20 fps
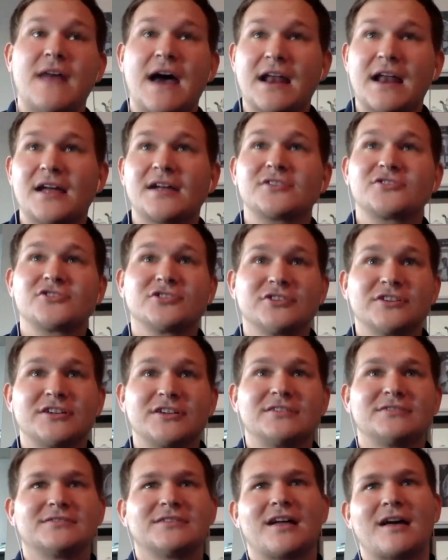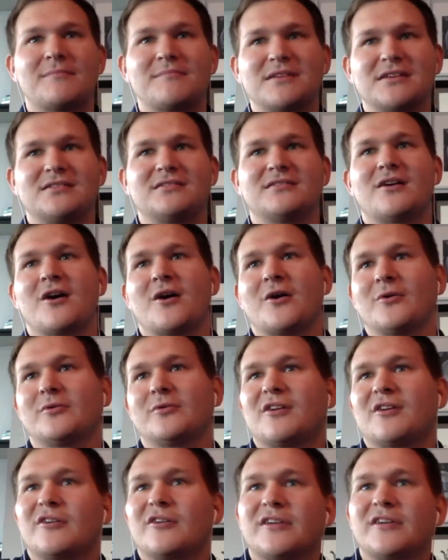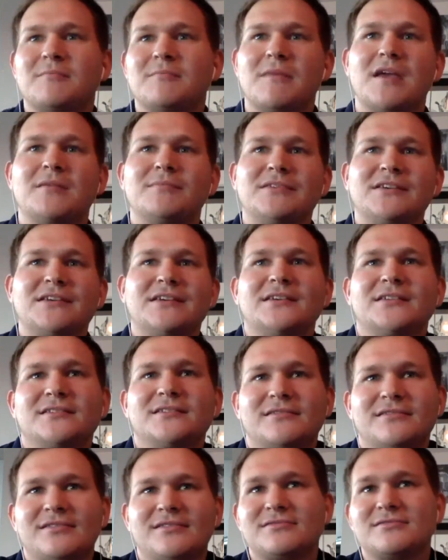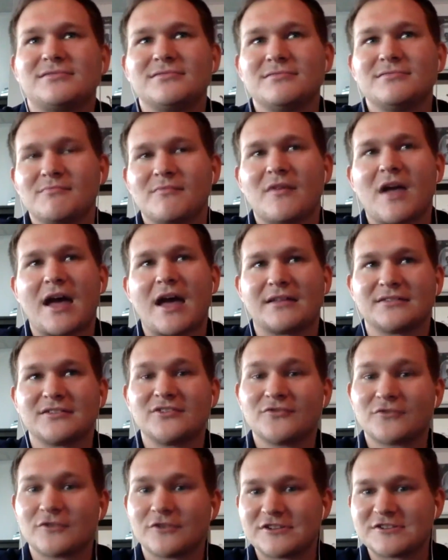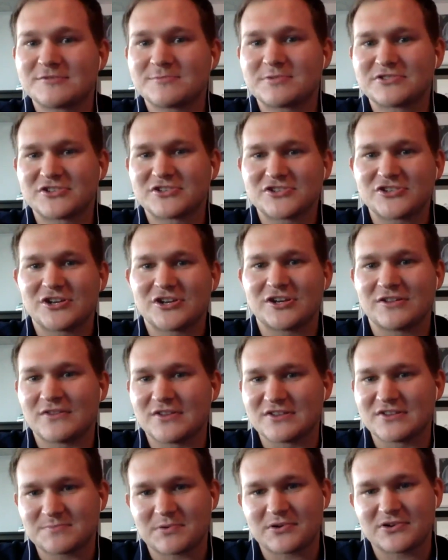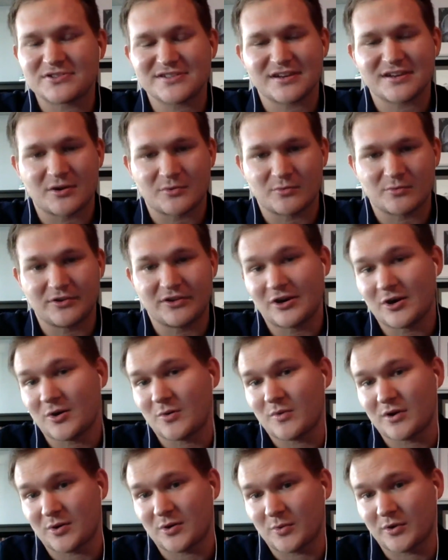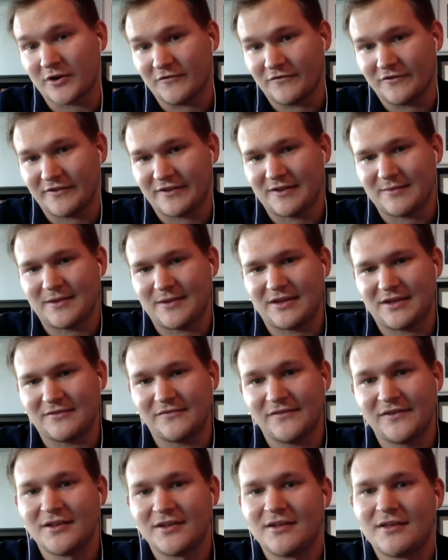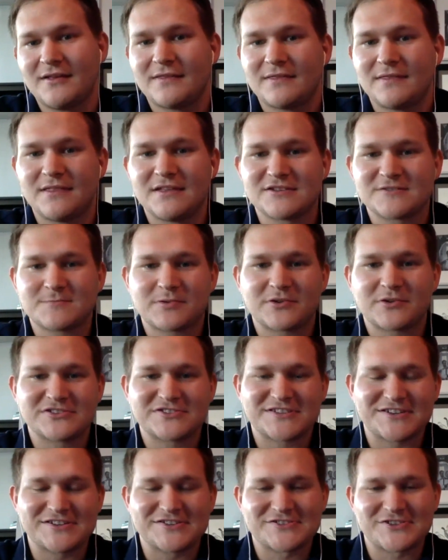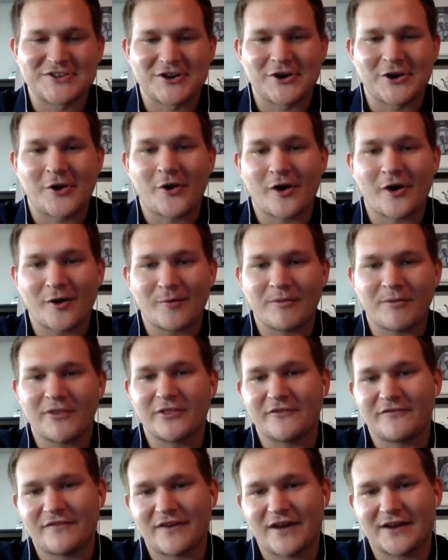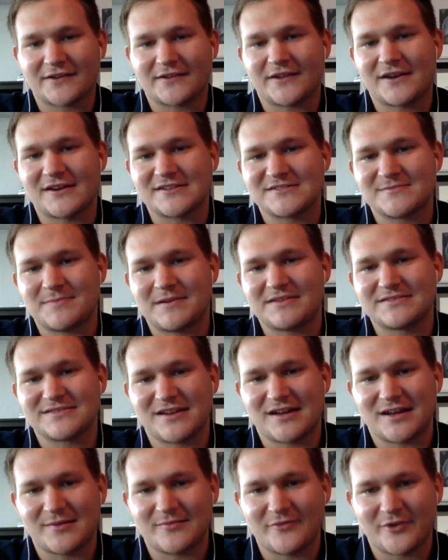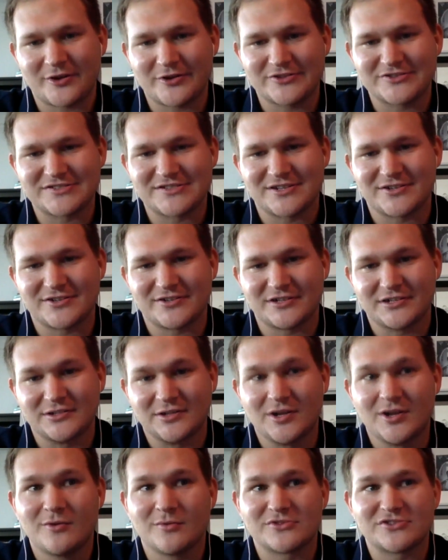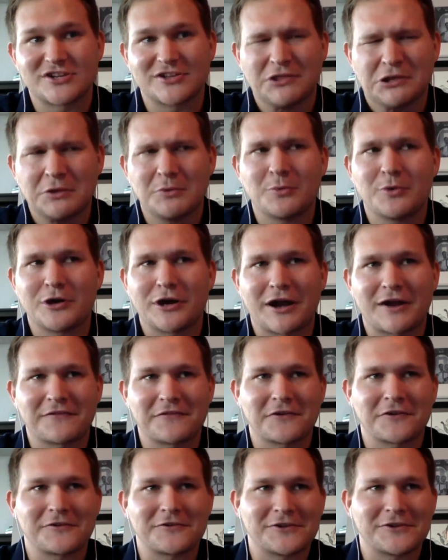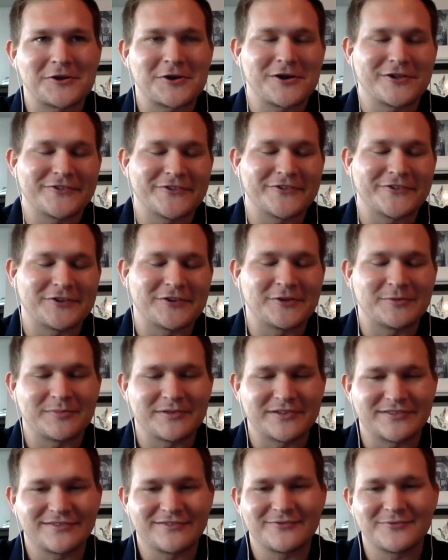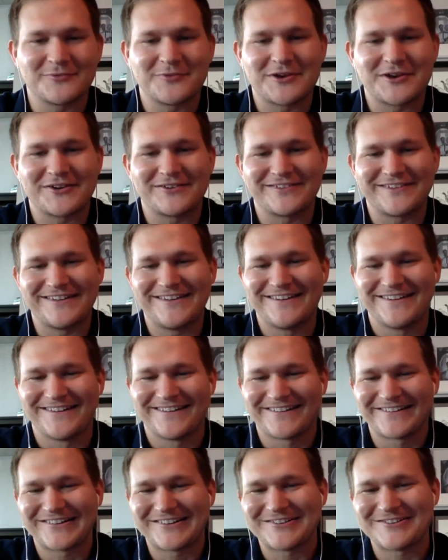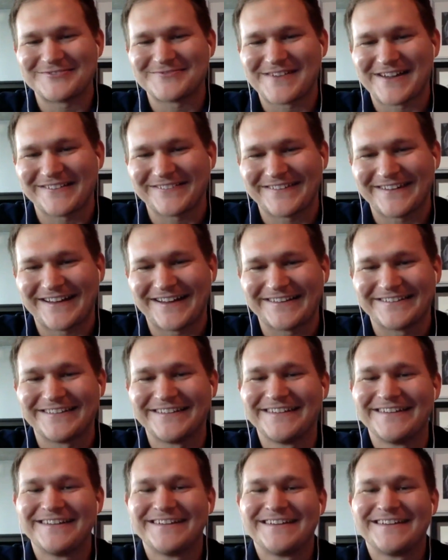actually let me know, okay, maybe at least for this position and this person, I really don't want to work for them if this person is going to harp on the fact that I spent time volunteering, which I think we're ethically called to do, but we don't need to argue about that.